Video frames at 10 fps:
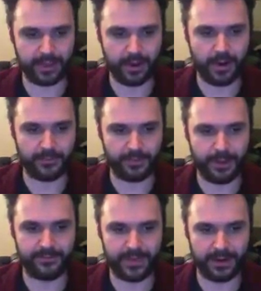comp for
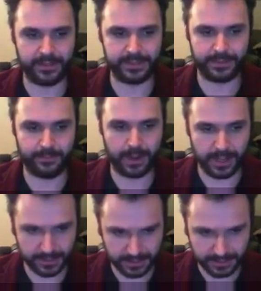my veterans in
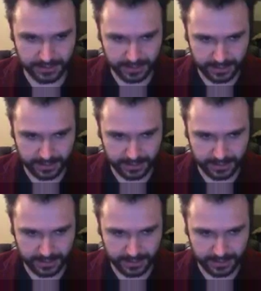pods.